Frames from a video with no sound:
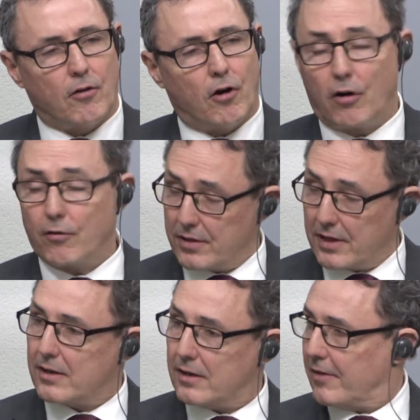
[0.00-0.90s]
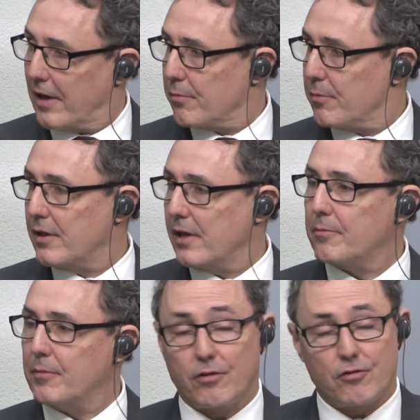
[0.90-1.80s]
of that investment, the
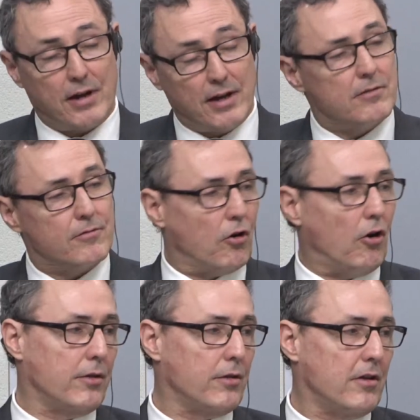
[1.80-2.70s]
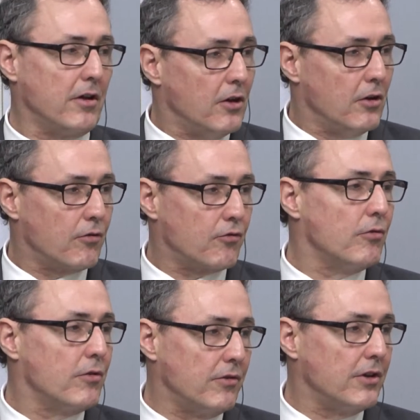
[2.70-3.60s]
administrative cost,
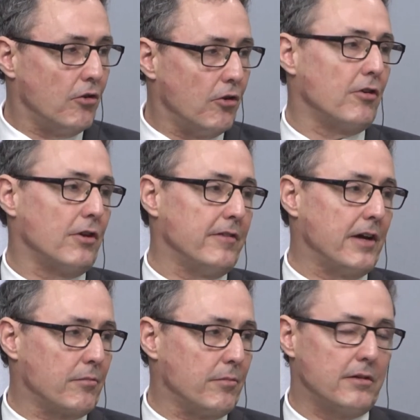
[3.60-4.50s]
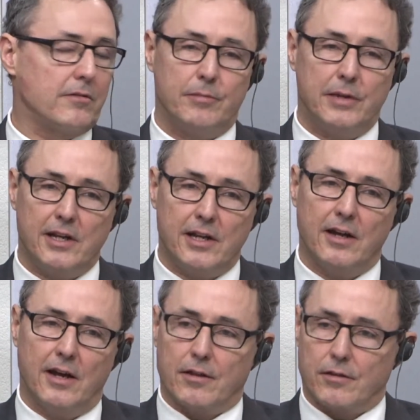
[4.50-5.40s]
through the return on investment, meaning
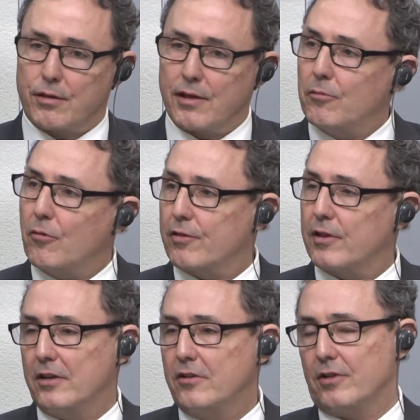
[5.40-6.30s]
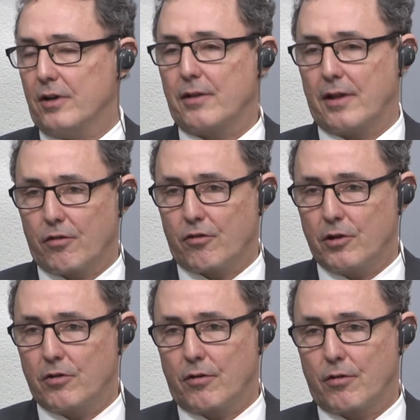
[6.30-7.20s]
the sum of the interest has to
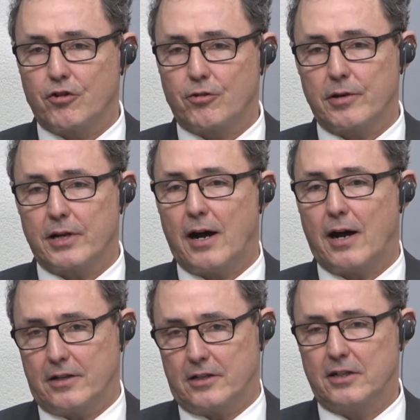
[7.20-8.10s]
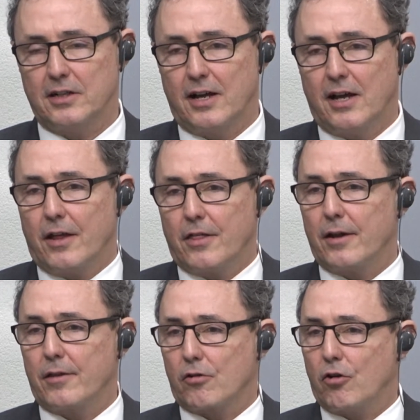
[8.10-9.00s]
be considerably higher
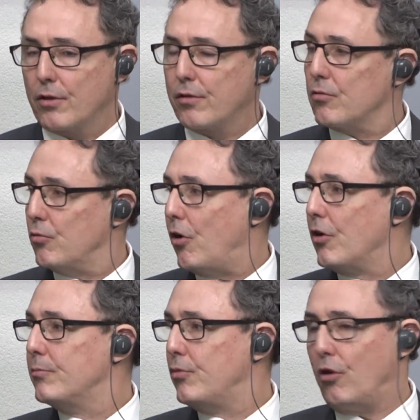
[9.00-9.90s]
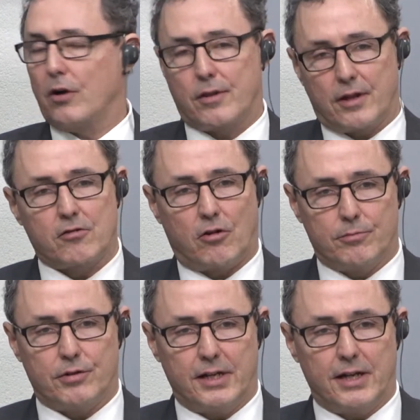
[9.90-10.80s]
than the cost to onboard that
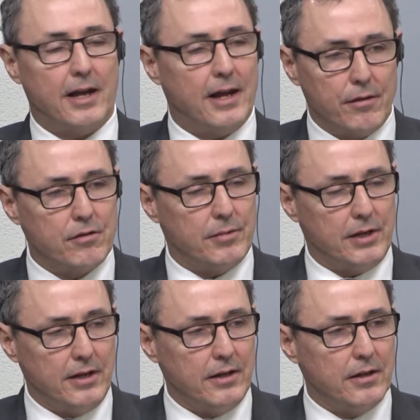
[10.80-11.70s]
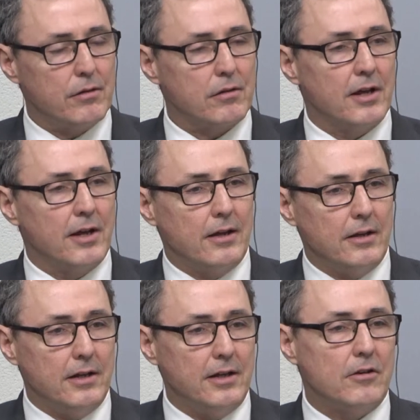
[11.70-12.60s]
company. And SMEs
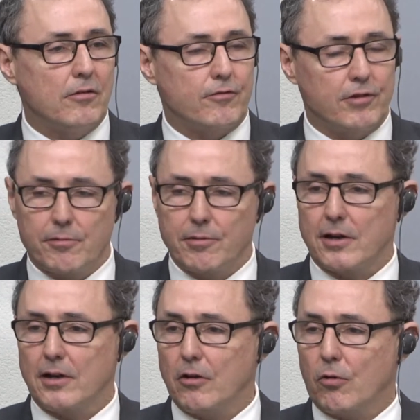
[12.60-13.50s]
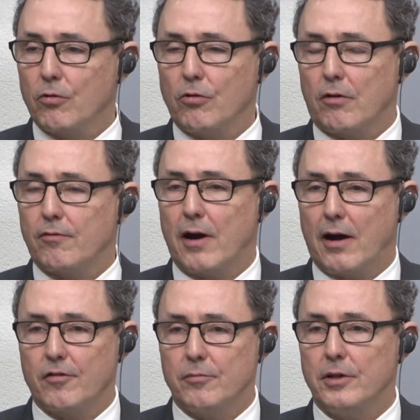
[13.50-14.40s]
need frequently loan of
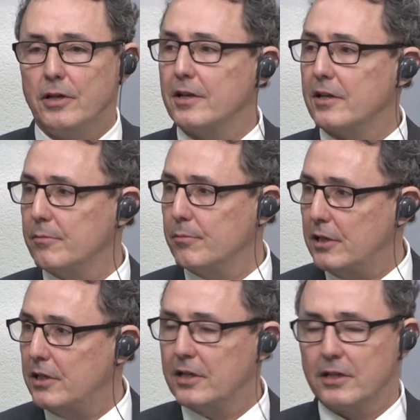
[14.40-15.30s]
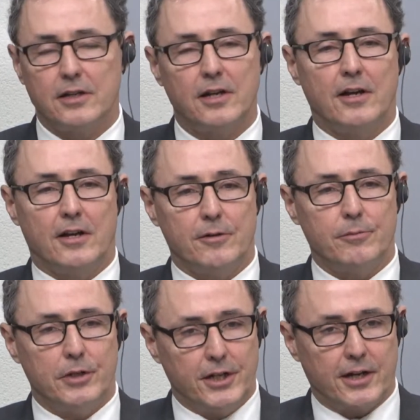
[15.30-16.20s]
$500,000, $1 million, $1.5
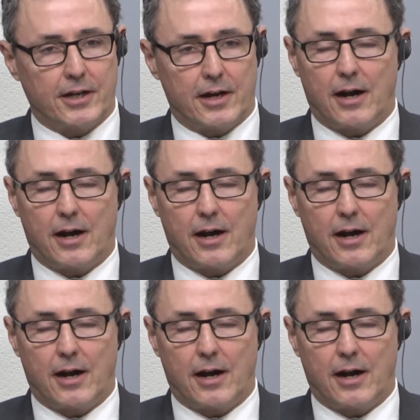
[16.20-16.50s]
million, and